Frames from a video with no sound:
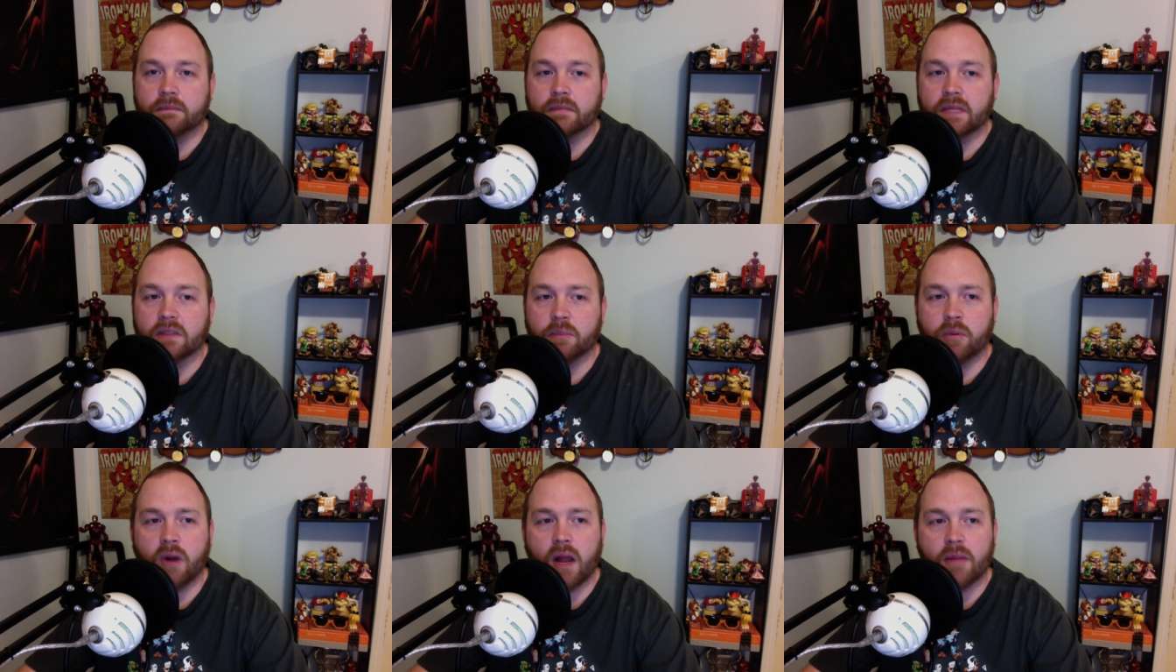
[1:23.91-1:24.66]
It's a
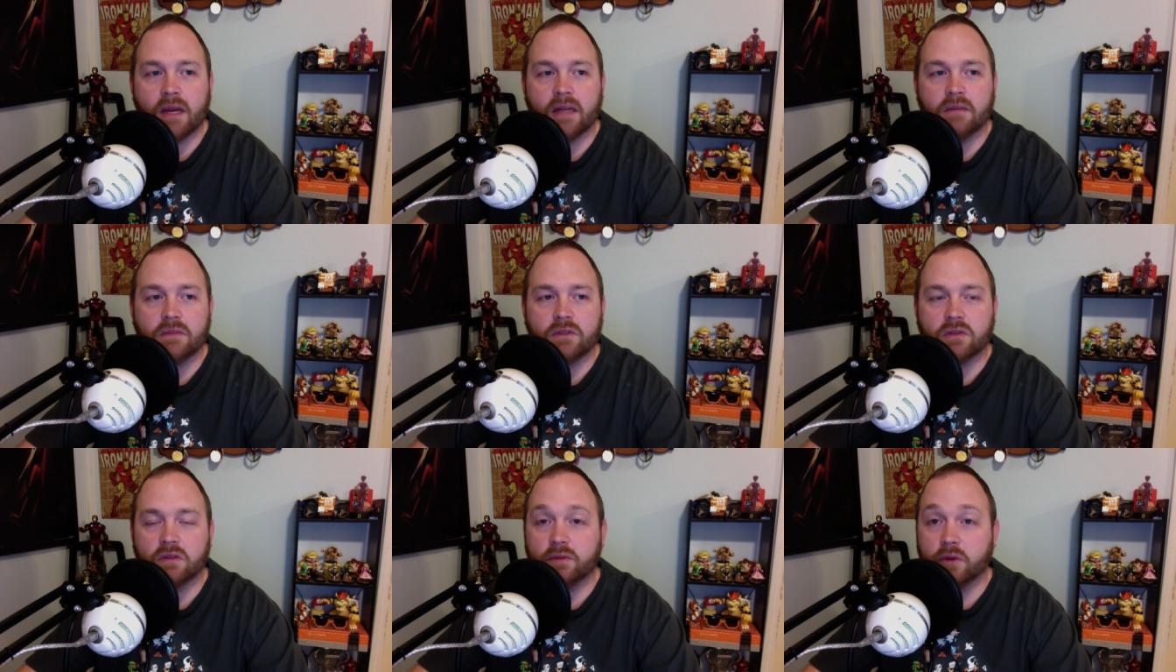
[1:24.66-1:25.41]
Prime item,
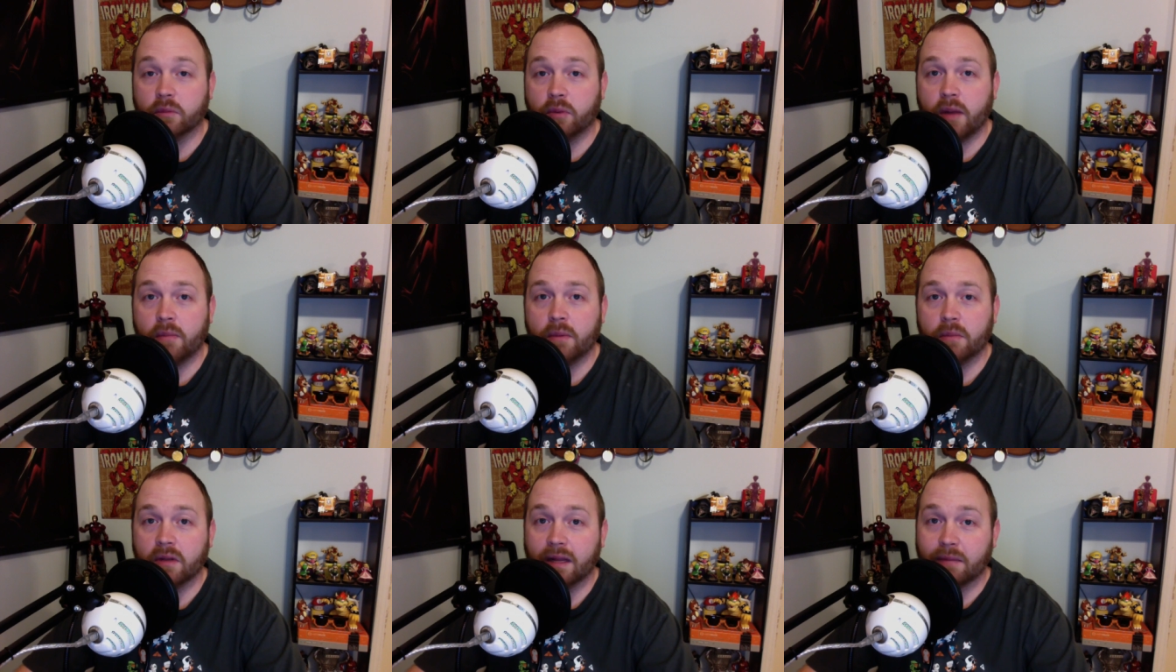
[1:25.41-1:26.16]
so if you're a Prime
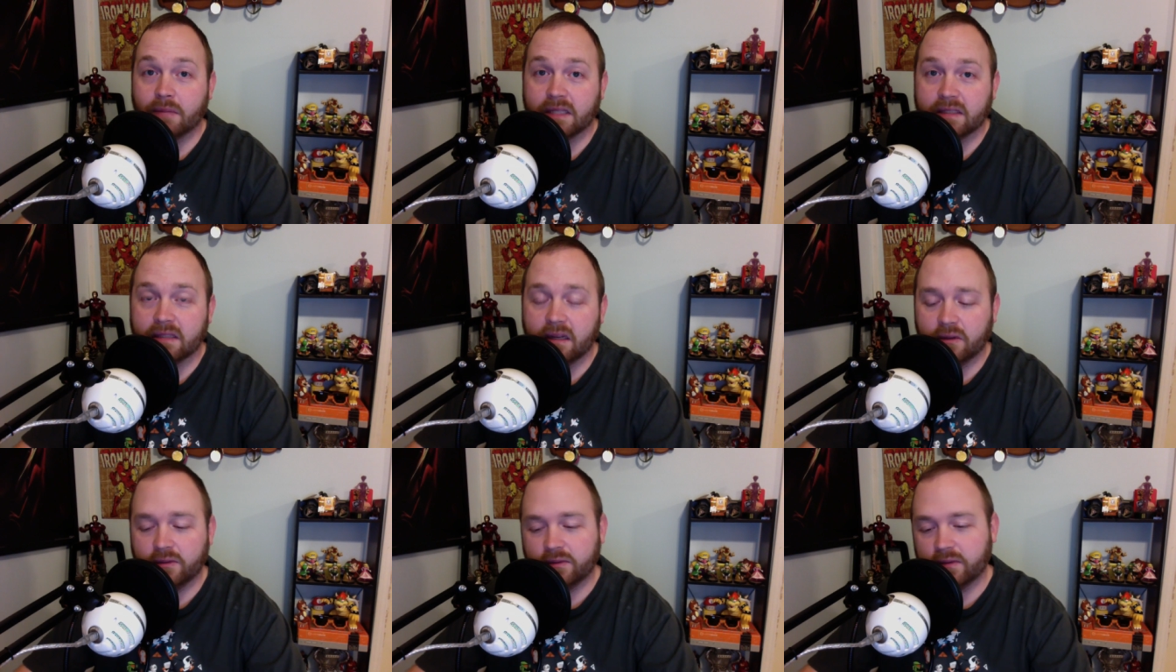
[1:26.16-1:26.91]
member like
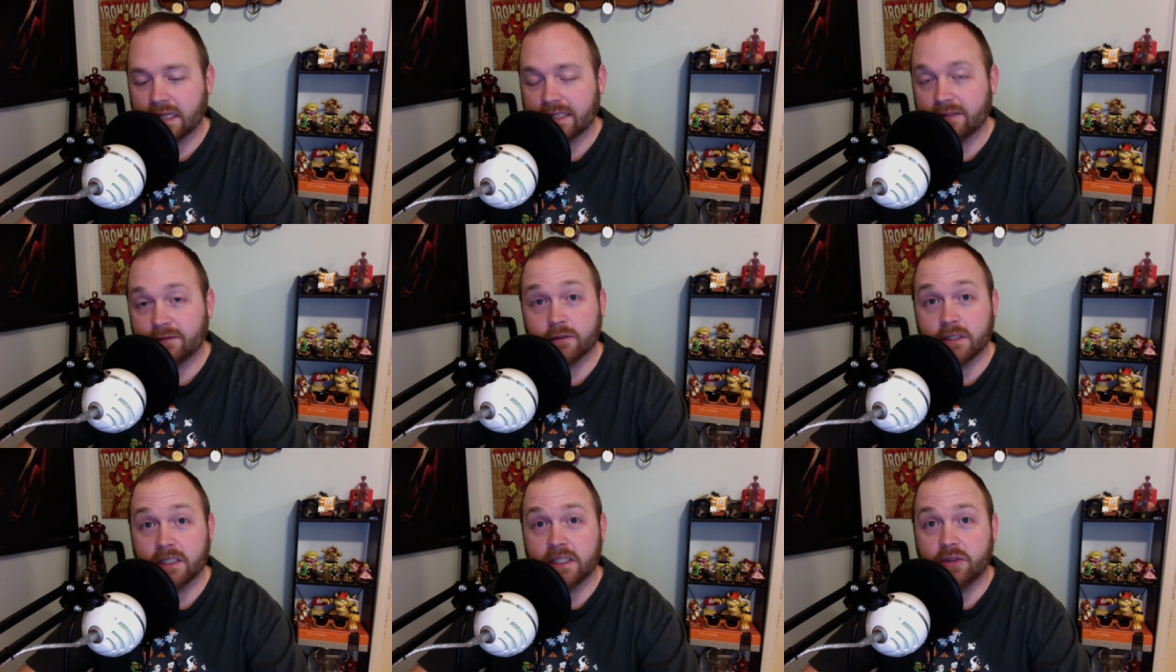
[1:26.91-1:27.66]
myself, that's
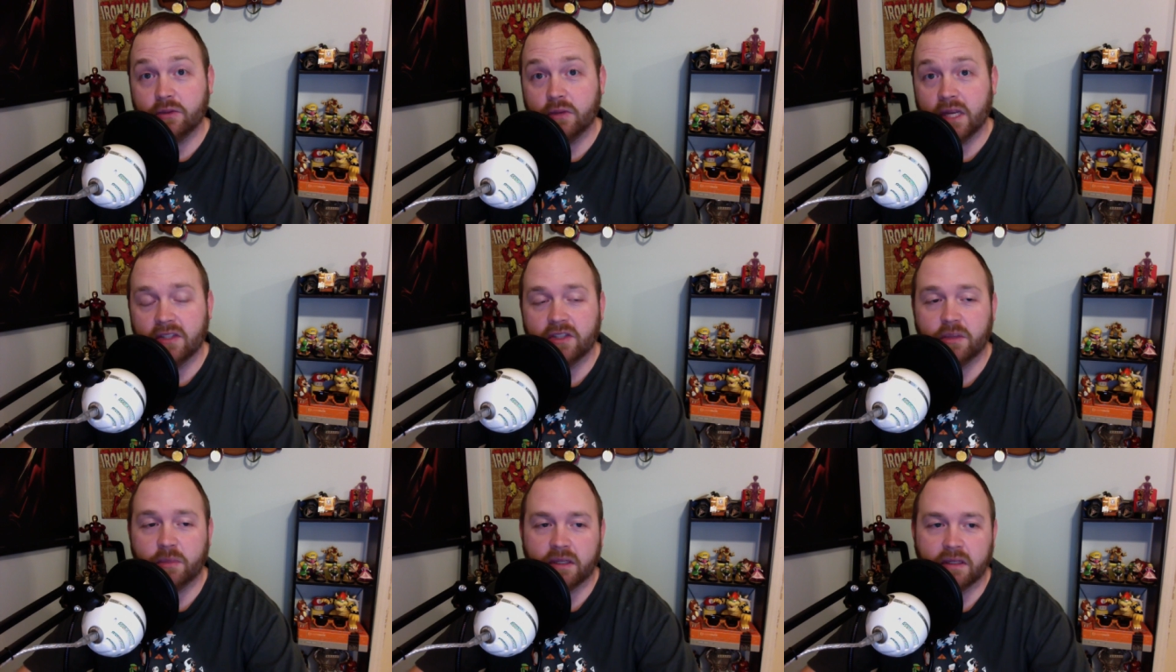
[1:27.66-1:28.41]
free 2-day shipping.